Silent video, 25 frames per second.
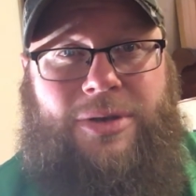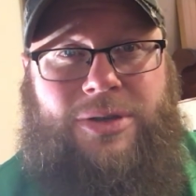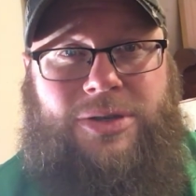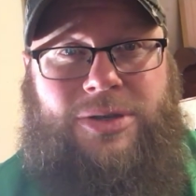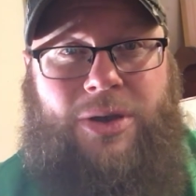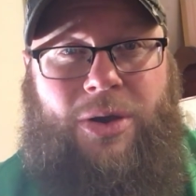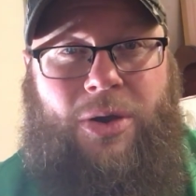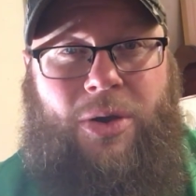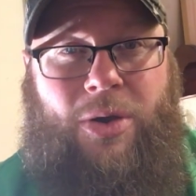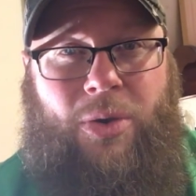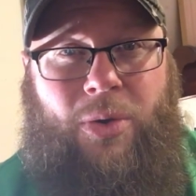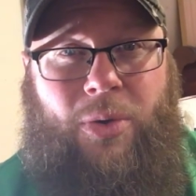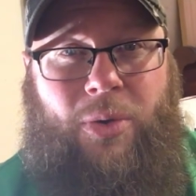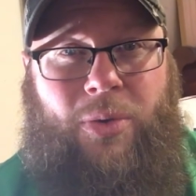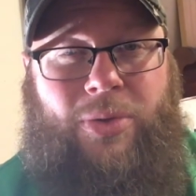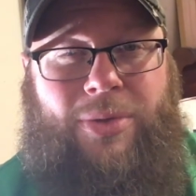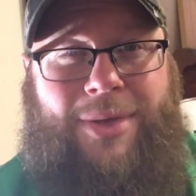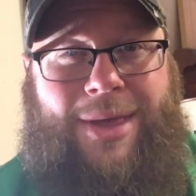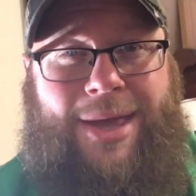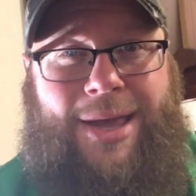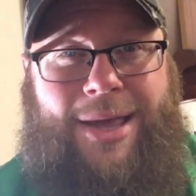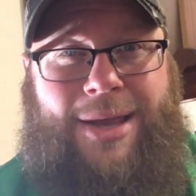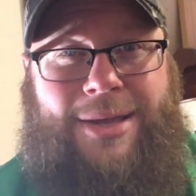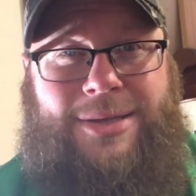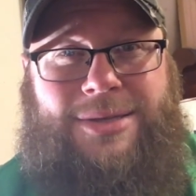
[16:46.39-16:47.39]
So
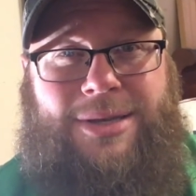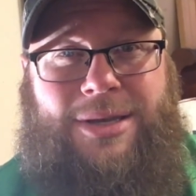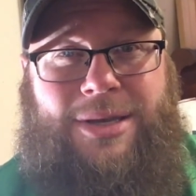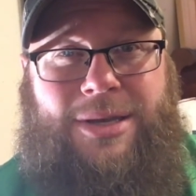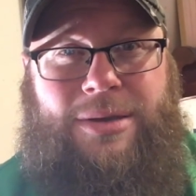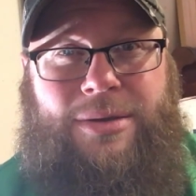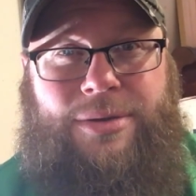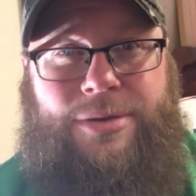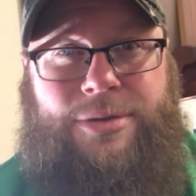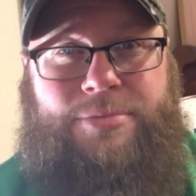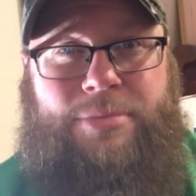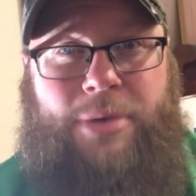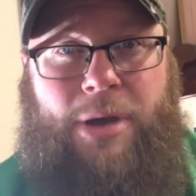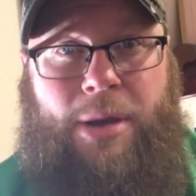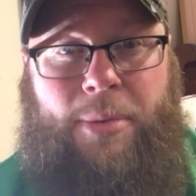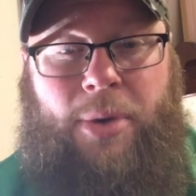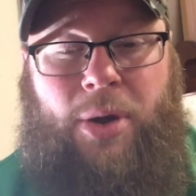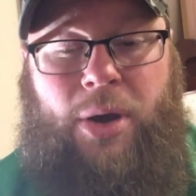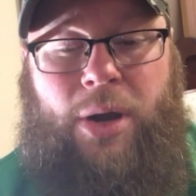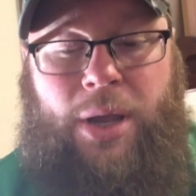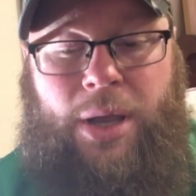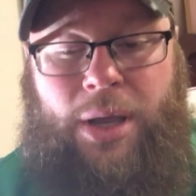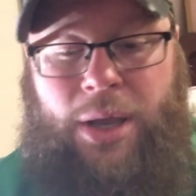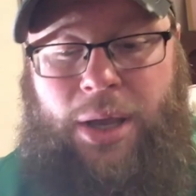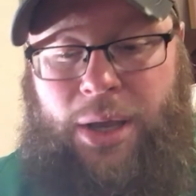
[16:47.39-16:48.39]
that's a huge
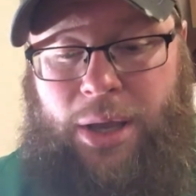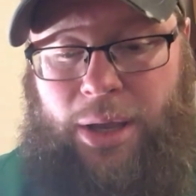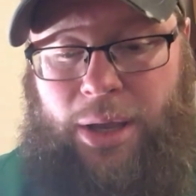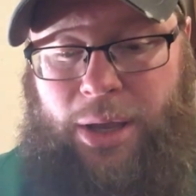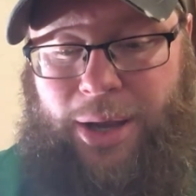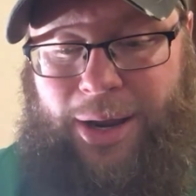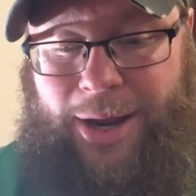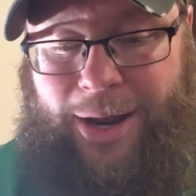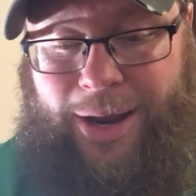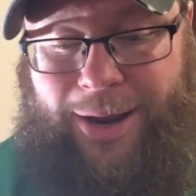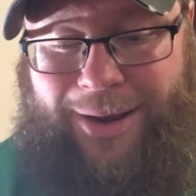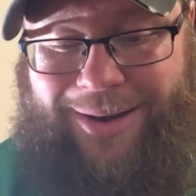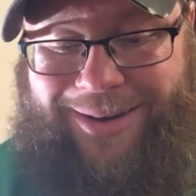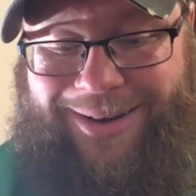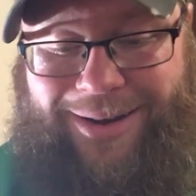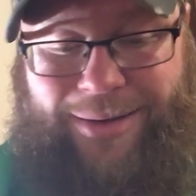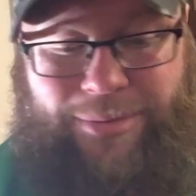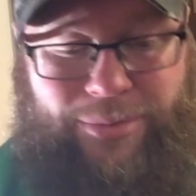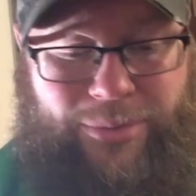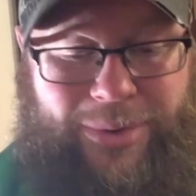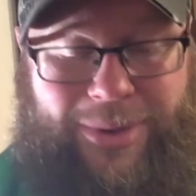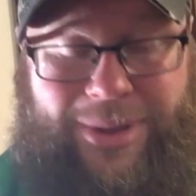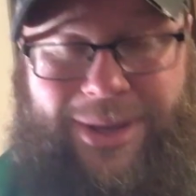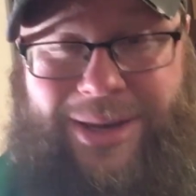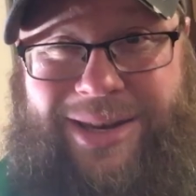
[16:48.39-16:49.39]
bummer, and it
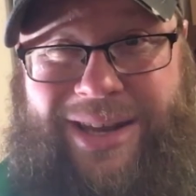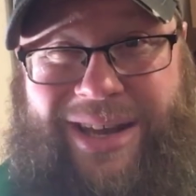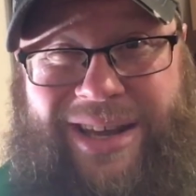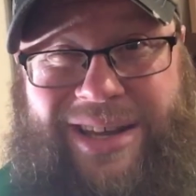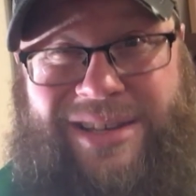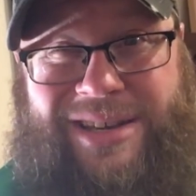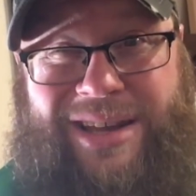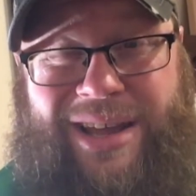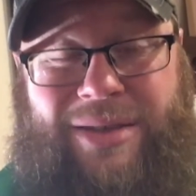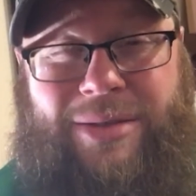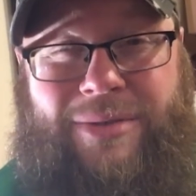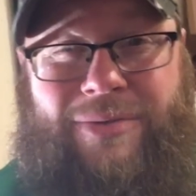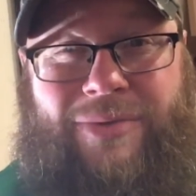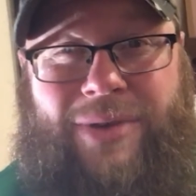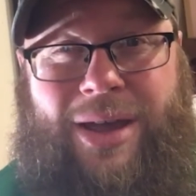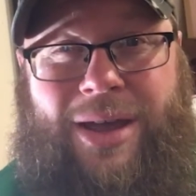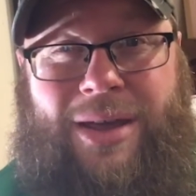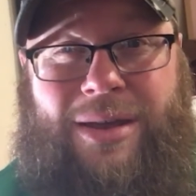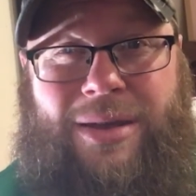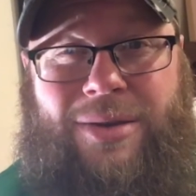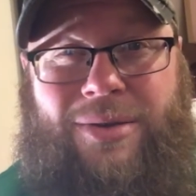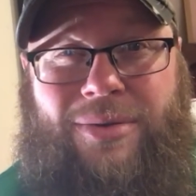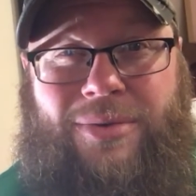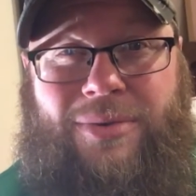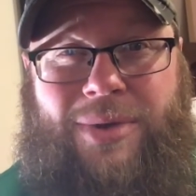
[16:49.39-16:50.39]
really takes down the
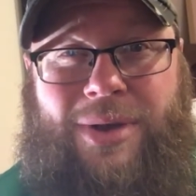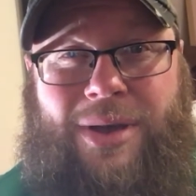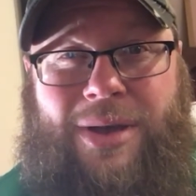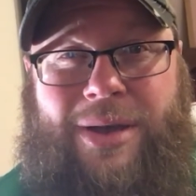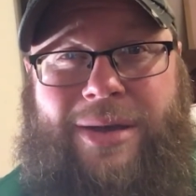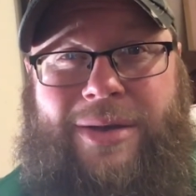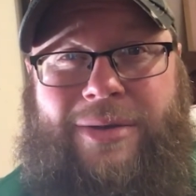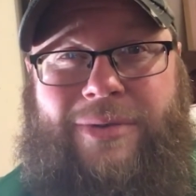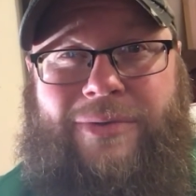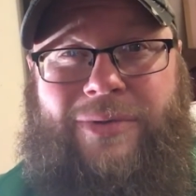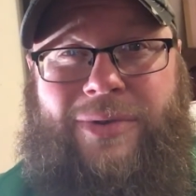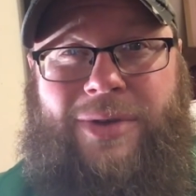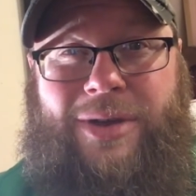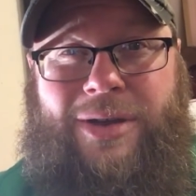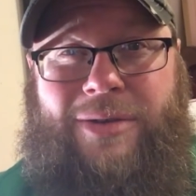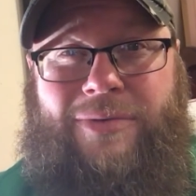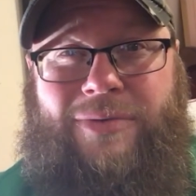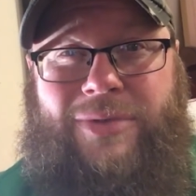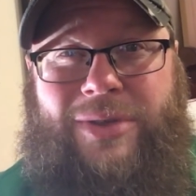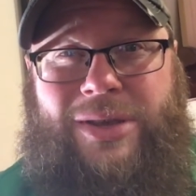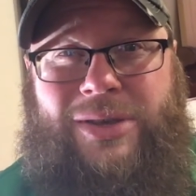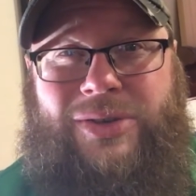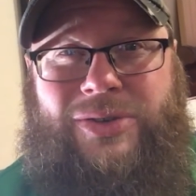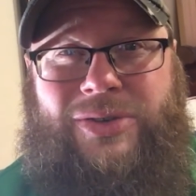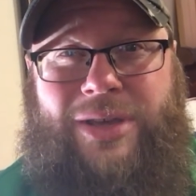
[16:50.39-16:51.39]
value uh,
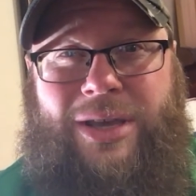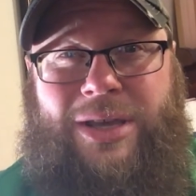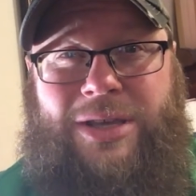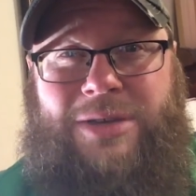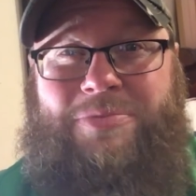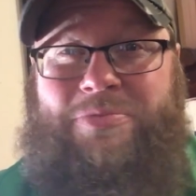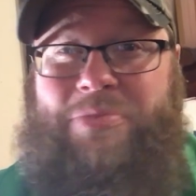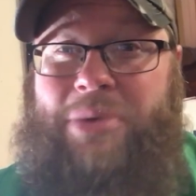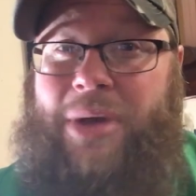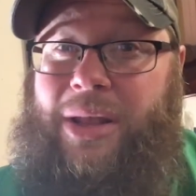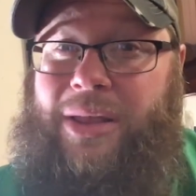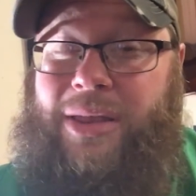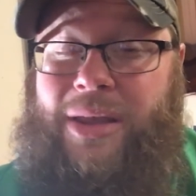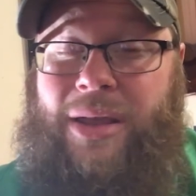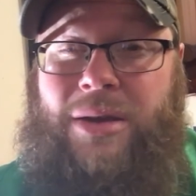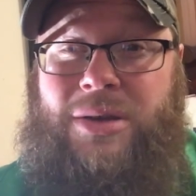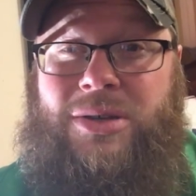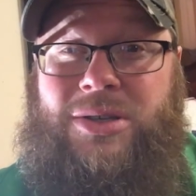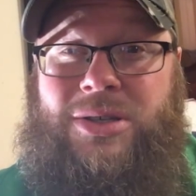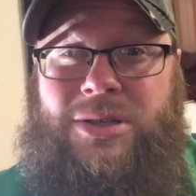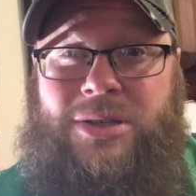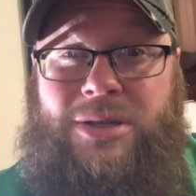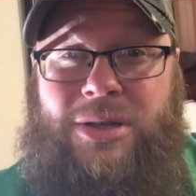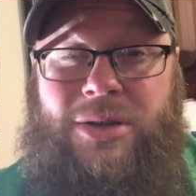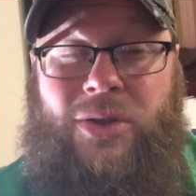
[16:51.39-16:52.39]
of these things. But they
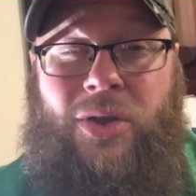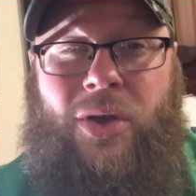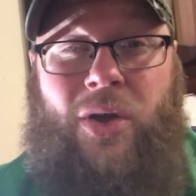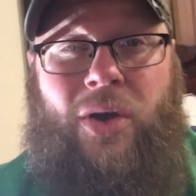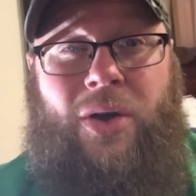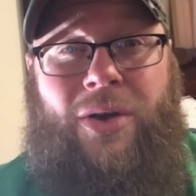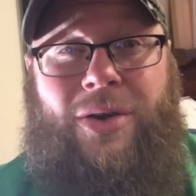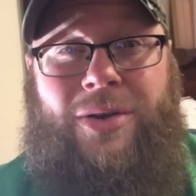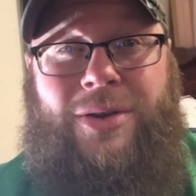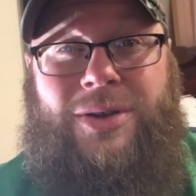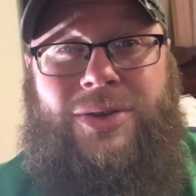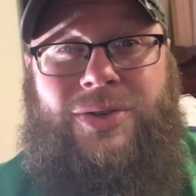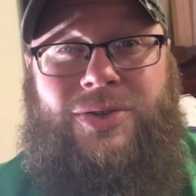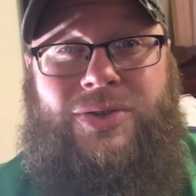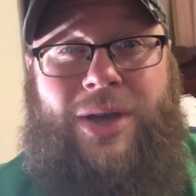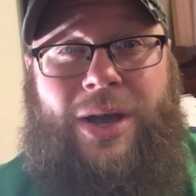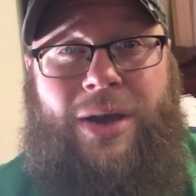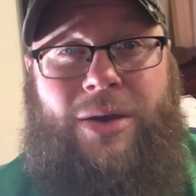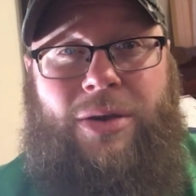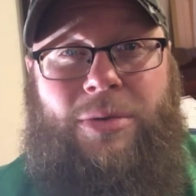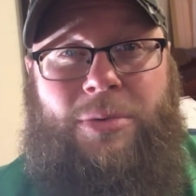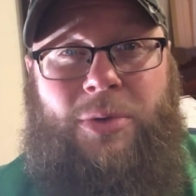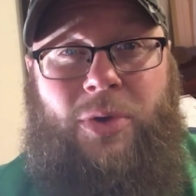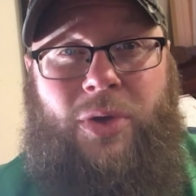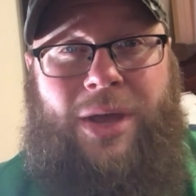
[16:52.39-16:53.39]
still are
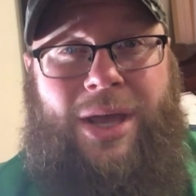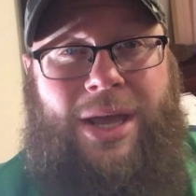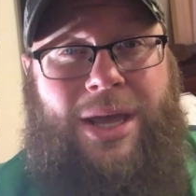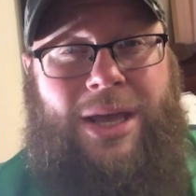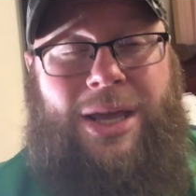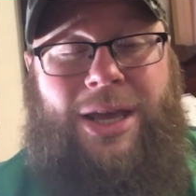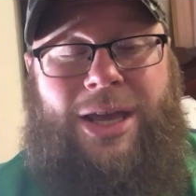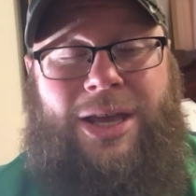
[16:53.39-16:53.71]
desirable.